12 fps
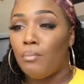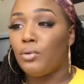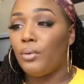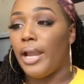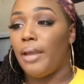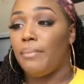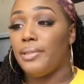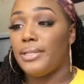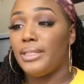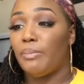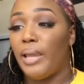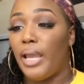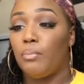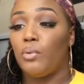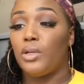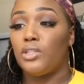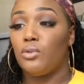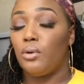I'm grabbing this
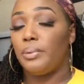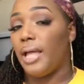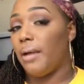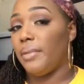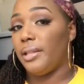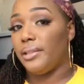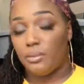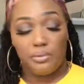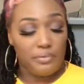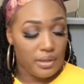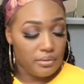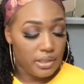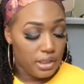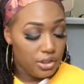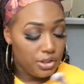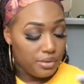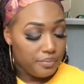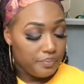bad boy to apply my liquid
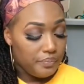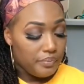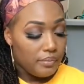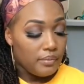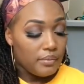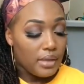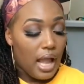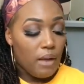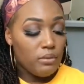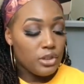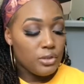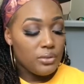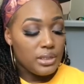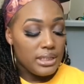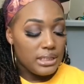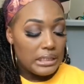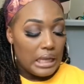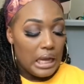foundation. I was
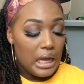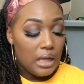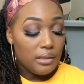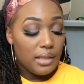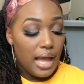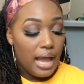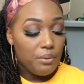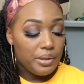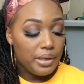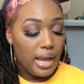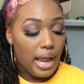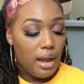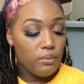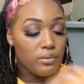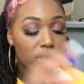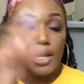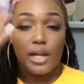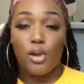using this a lot when I
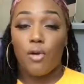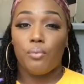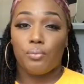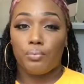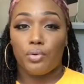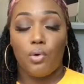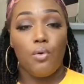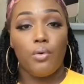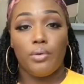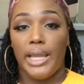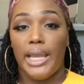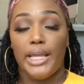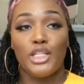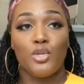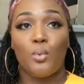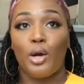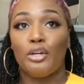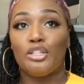was like
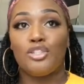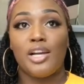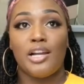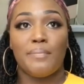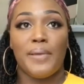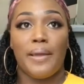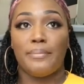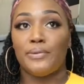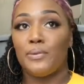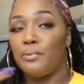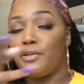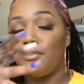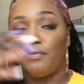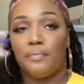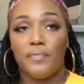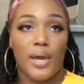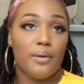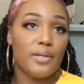headed to work, trying to be able to put
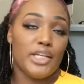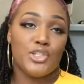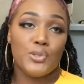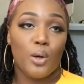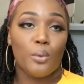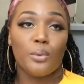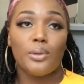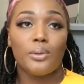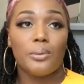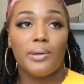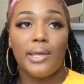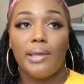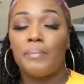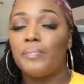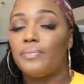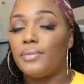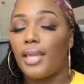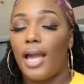foundation on real quick.
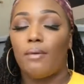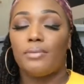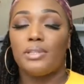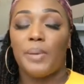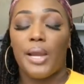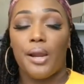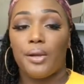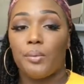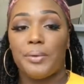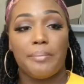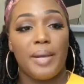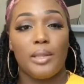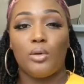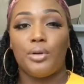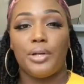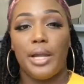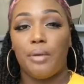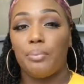I was pairing it with my
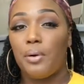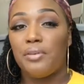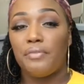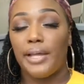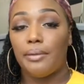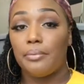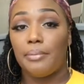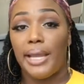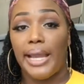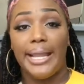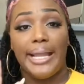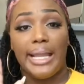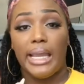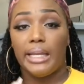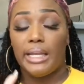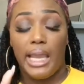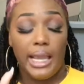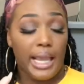L'Oreal Pro Infallible Matte,
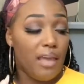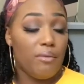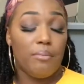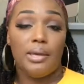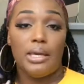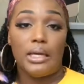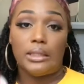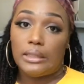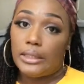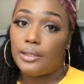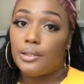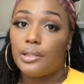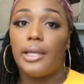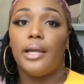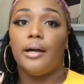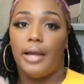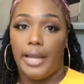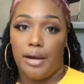and it gave me
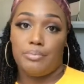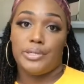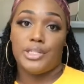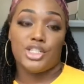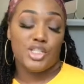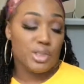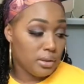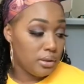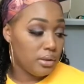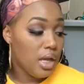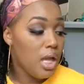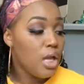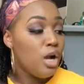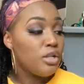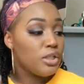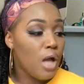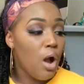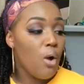literally an airbrush look.
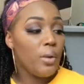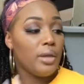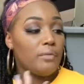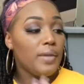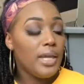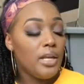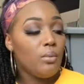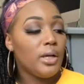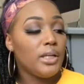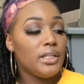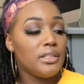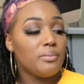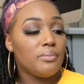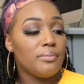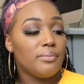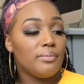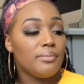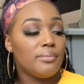So if any one of these
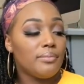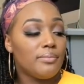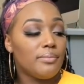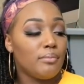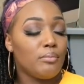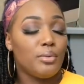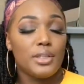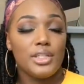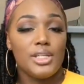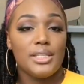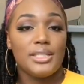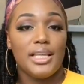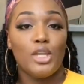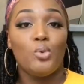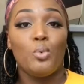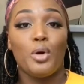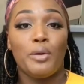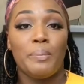brushes that
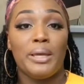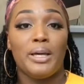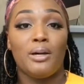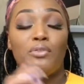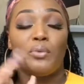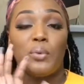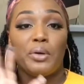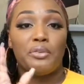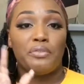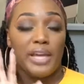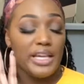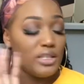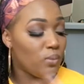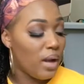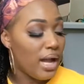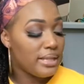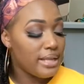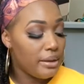you want to pick up for face
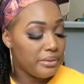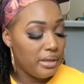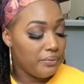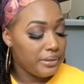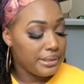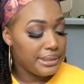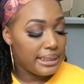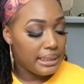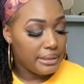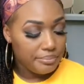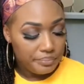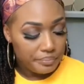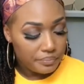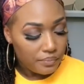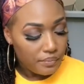wise, I would definitely say